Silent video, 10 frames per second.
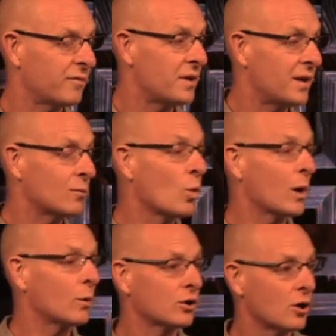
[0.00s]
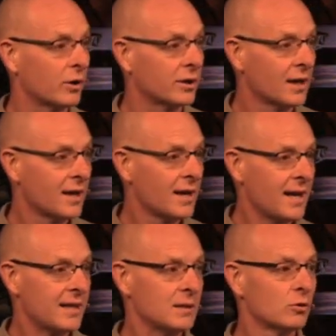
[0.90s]
been and where we're going,
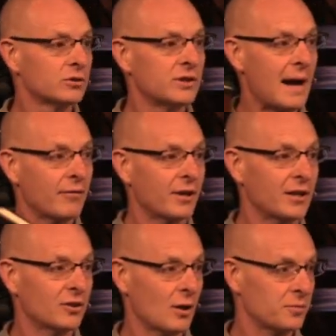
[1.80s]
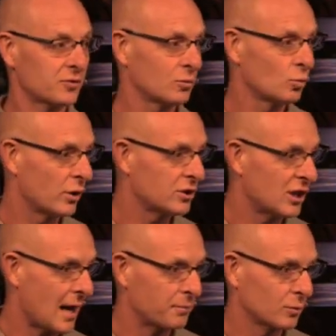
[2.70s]
and then we'll dive right into episode one,
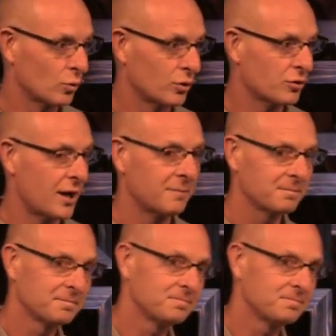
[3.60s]
chapter one, okay?